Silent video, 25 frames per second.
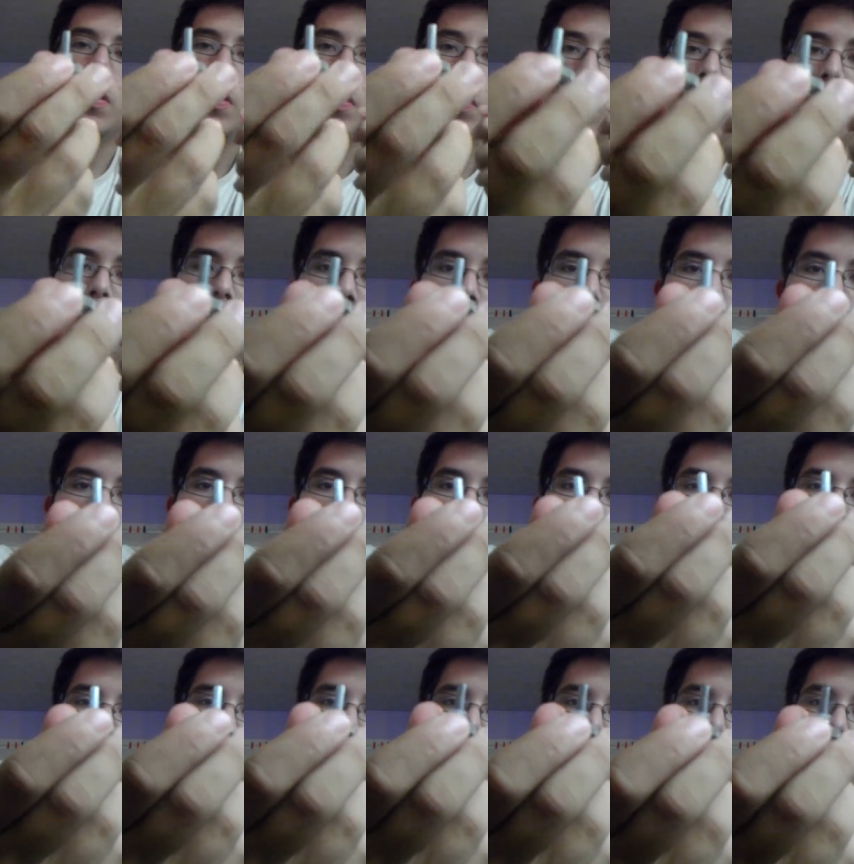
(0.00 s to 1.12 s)
the Kanger
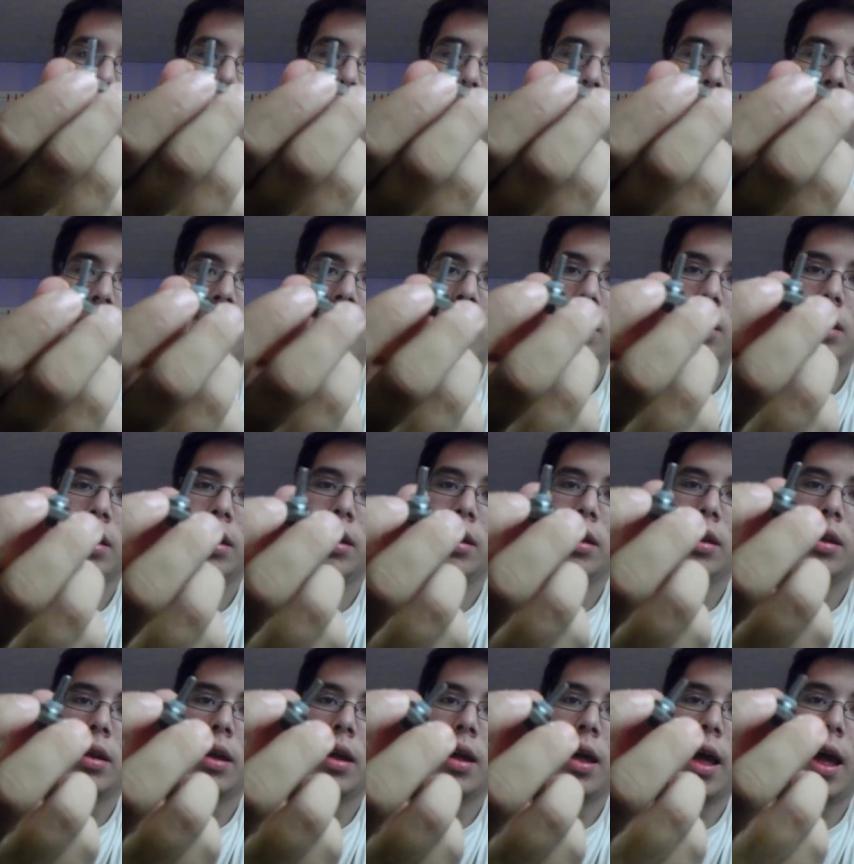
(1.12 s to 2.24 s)
Protank
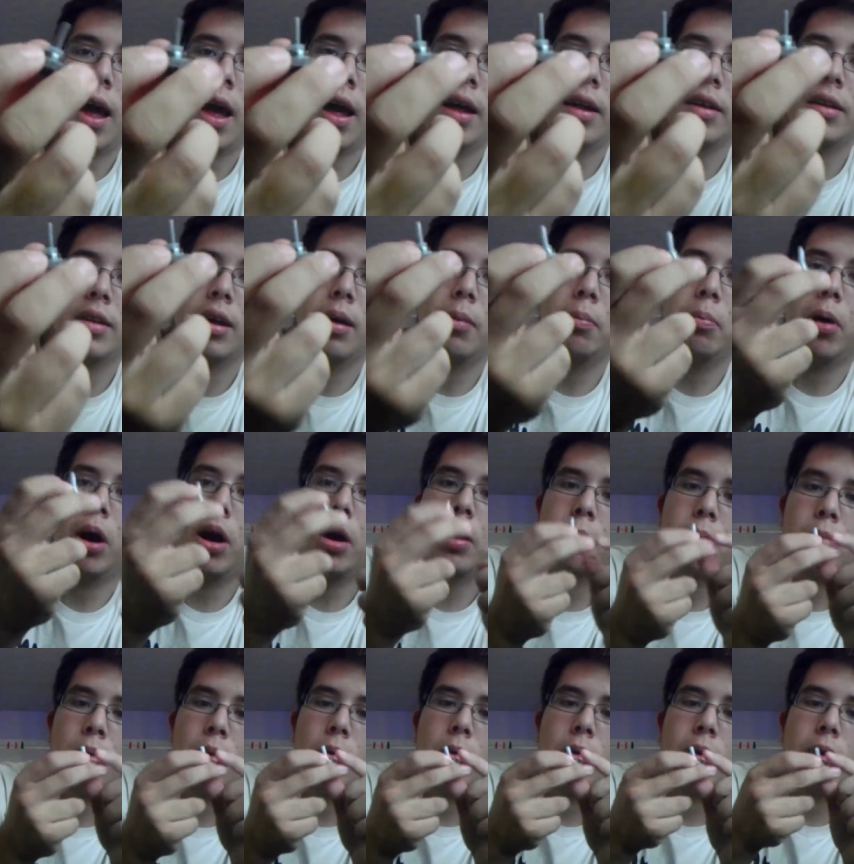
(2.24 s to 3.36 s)
has a
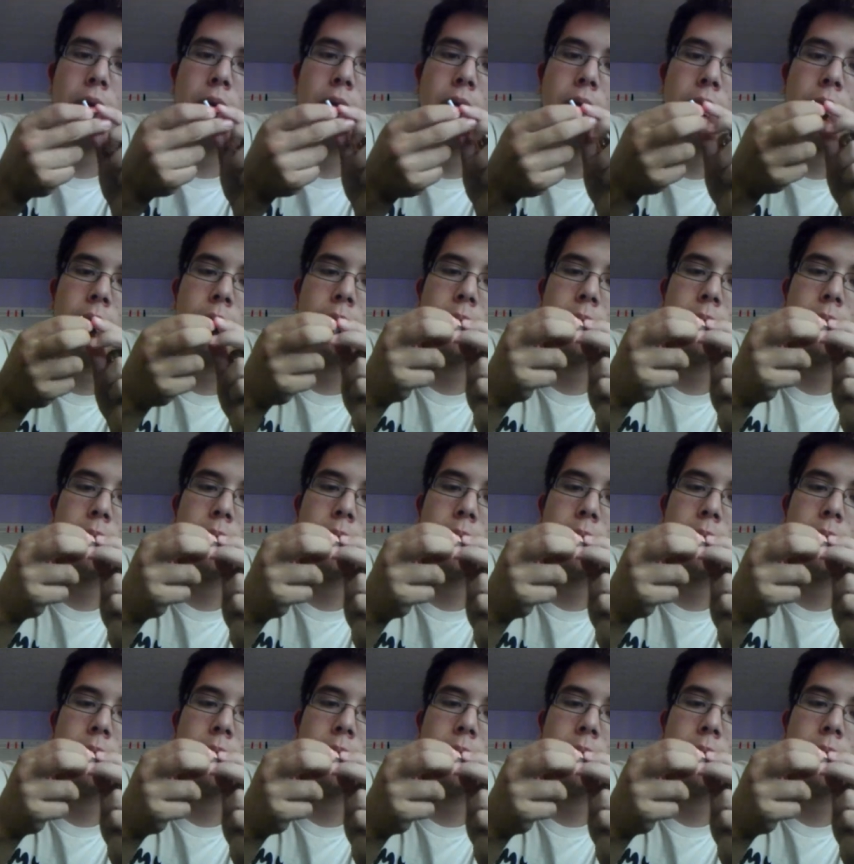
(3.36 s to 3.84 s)
bottom coil